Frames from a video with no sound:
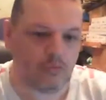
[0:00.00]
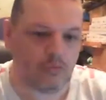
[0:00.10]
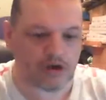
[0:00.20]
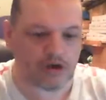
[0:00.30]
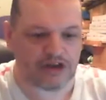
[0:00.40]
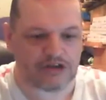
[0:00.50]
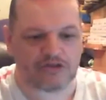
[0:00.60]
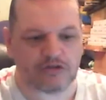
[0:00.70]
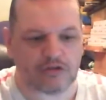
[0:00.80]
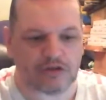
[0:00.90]
what
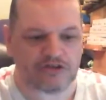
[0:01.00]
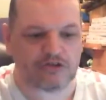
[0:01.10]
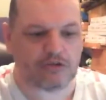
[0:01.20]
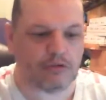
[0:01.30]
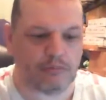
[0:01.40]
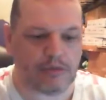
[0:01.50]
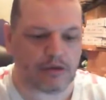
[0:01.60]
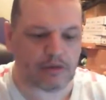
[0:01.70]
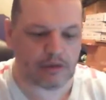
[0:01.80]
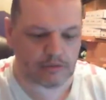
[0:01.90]
connects to this
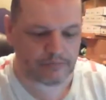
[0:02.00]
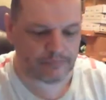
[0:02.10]
magnet.